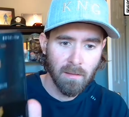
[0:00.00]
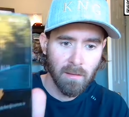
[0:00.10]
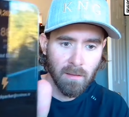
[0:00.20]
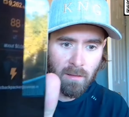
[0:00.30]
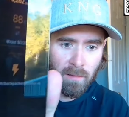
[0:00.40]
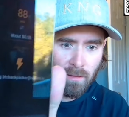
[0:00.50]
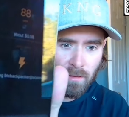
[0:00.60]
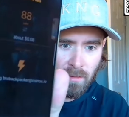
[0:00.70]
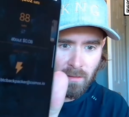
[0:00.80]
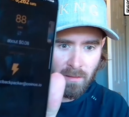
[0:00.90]

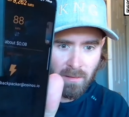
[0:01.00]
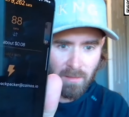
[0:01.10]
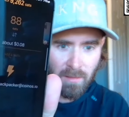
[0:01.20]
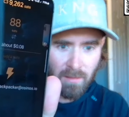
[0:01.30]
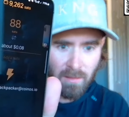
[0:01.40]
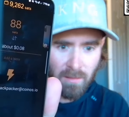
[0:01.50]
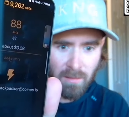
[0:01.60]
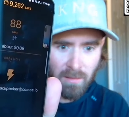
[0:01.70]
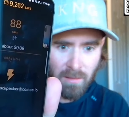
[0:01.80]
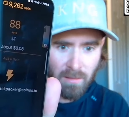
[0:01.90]

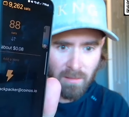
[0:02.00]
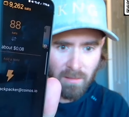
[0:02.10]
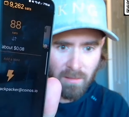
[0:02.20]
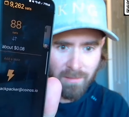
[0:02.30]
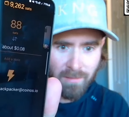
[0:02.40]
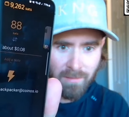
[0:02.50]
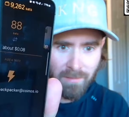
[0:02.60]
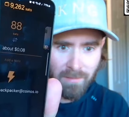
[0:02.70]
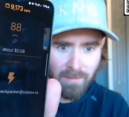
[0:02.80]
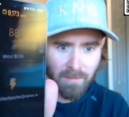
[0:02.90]

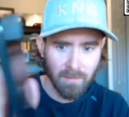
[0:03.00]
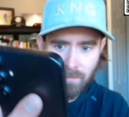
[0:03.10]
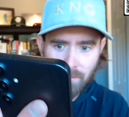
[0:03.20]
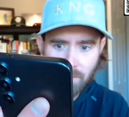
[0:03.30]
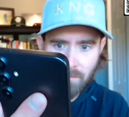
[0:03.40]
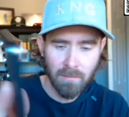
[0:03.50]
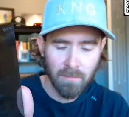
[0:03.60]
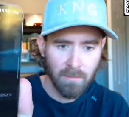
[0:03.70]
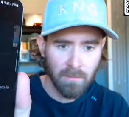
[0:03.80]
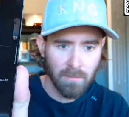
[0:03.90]

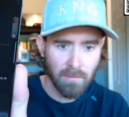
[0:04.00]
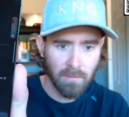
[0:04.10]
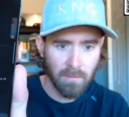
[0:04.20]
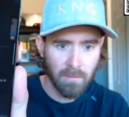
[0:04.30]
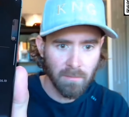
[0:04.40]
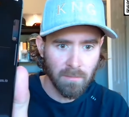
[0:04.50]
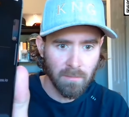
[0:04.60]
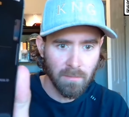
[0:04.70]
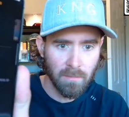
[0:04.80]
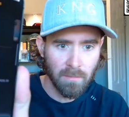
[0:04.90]

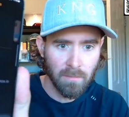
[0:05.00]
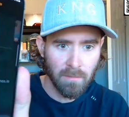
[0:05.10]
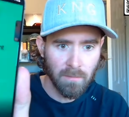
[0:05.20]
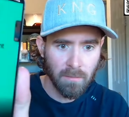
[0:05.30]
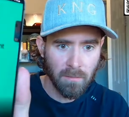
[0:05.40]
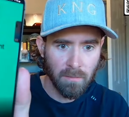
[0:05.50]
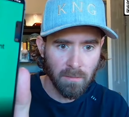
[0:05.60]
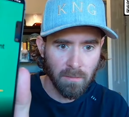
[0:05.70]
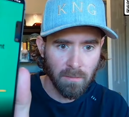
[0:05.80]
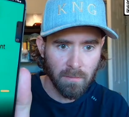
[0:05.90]

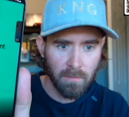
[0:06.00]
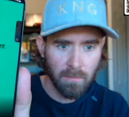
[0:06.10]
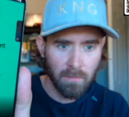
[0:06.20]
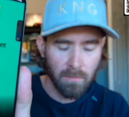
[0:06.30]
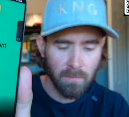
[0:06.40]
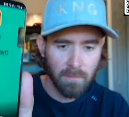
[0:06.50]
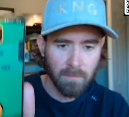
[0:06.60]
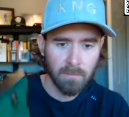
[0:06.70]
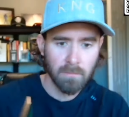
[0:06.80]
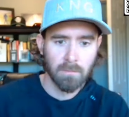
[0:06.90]

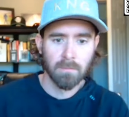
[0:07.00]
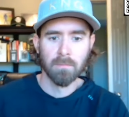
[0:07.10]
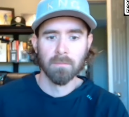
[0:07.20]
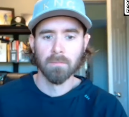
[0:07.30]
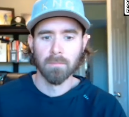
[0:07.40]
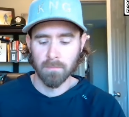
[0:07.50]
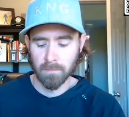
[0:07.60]
[no speech]